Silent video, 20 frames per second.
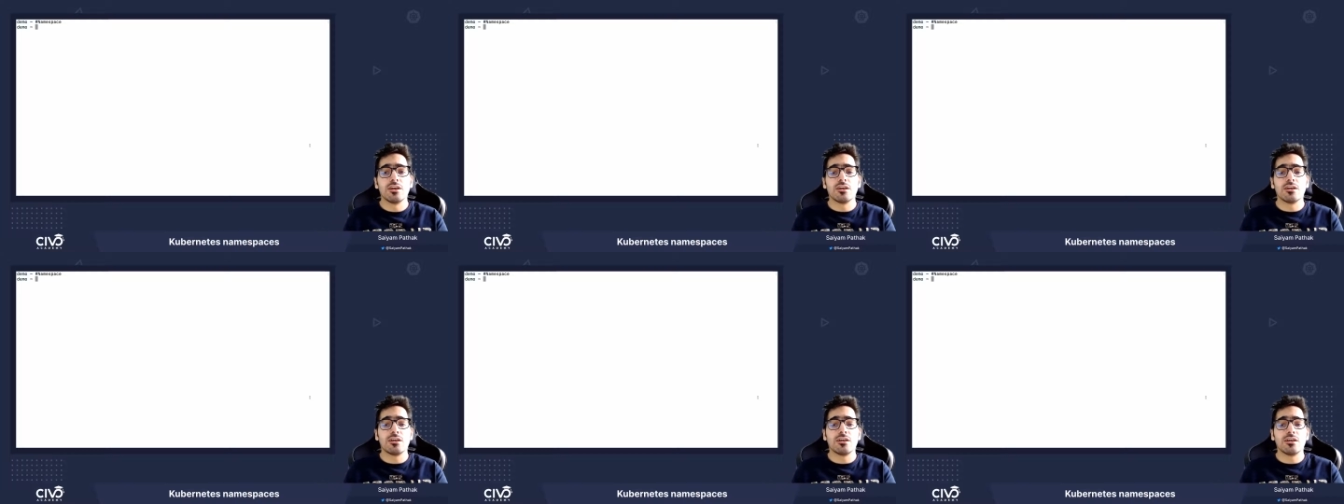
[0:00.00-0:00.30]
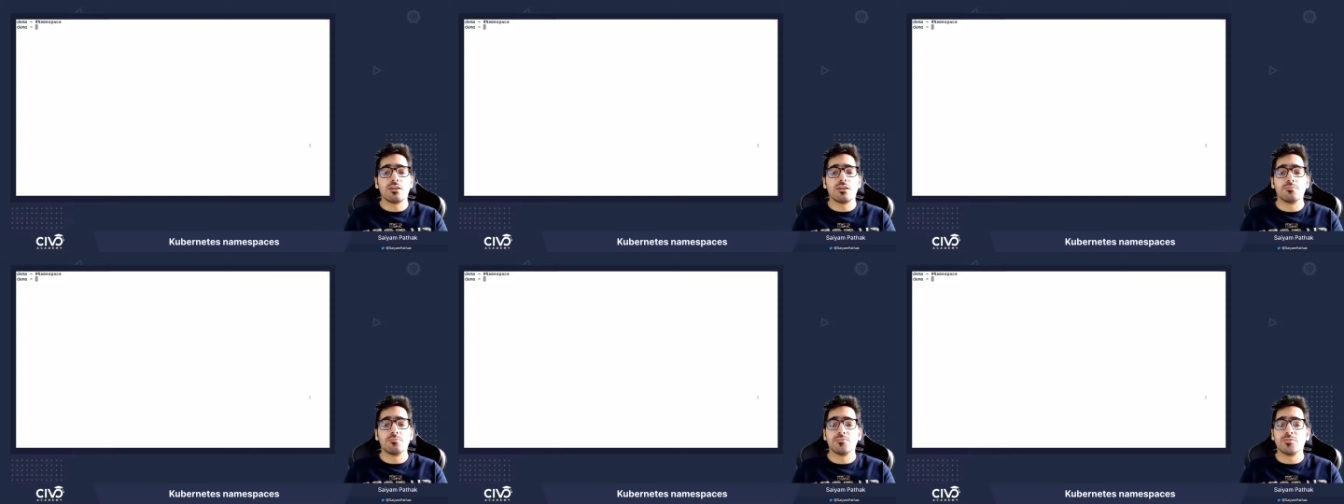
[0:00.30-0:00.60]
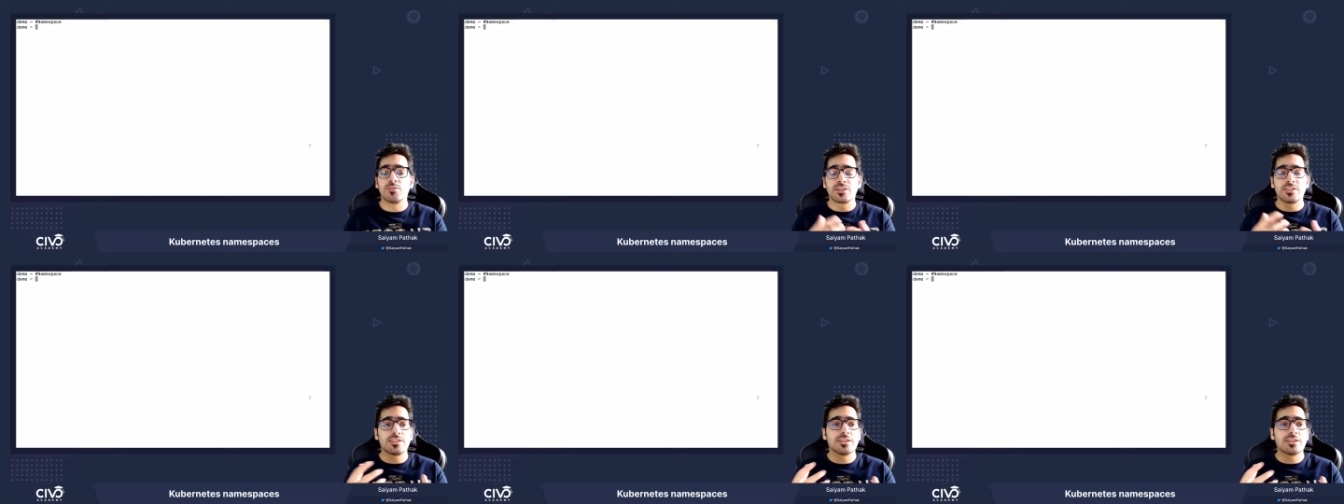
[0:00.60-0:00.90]
Uh,
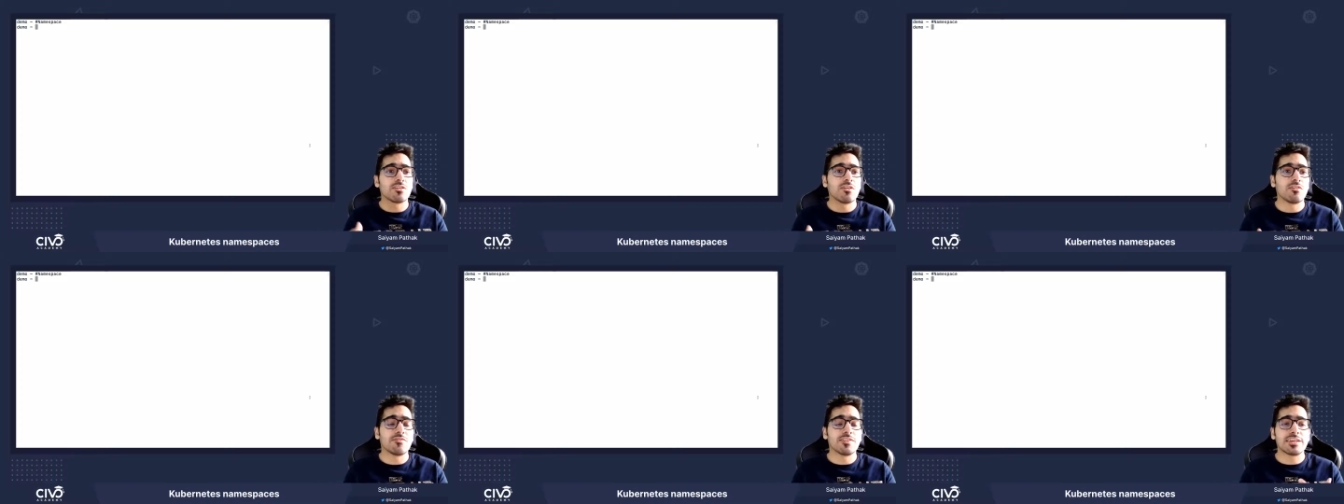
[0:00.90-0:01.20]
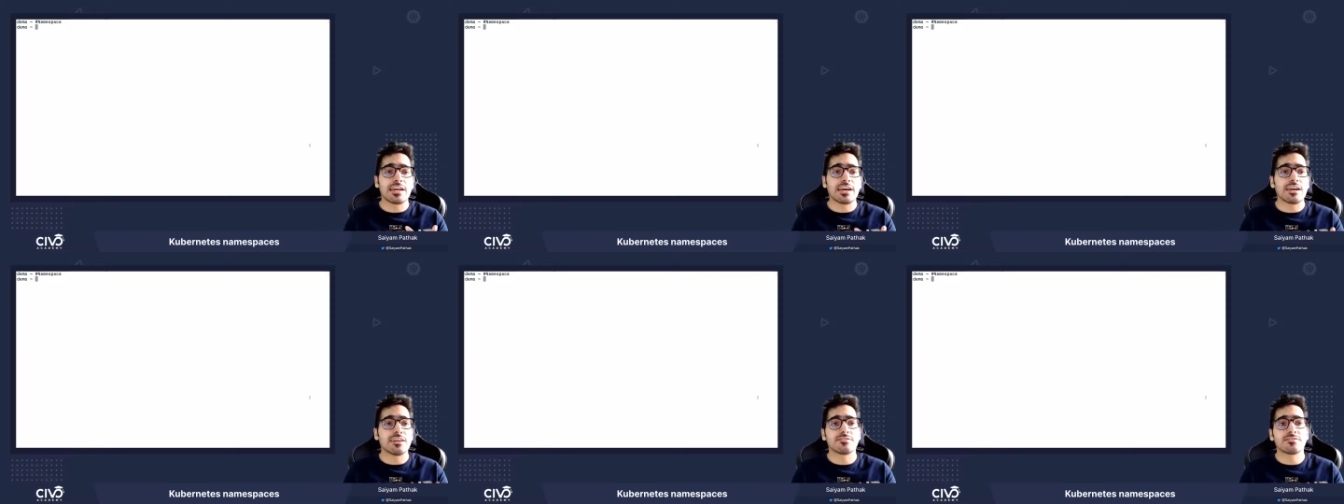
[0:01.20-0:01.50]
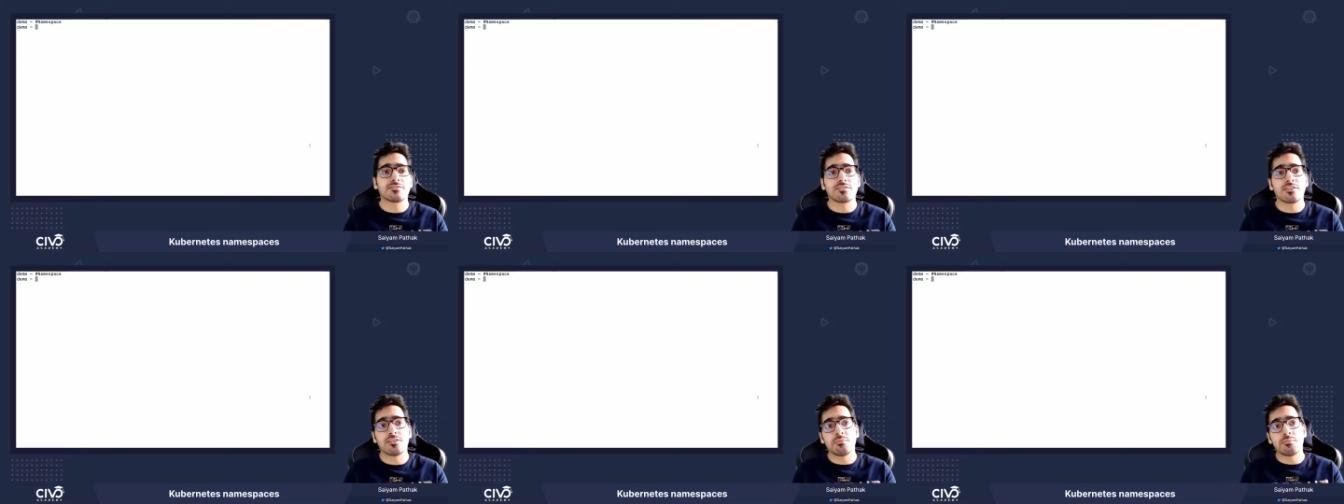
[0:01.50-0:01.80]
you can think of it
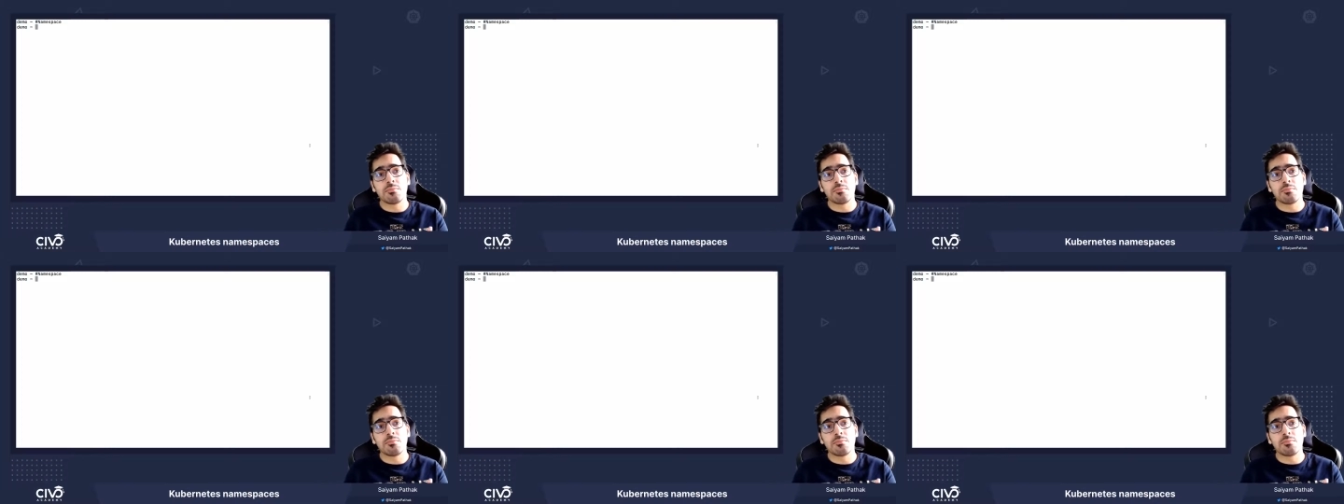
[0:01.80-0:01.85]
as uh,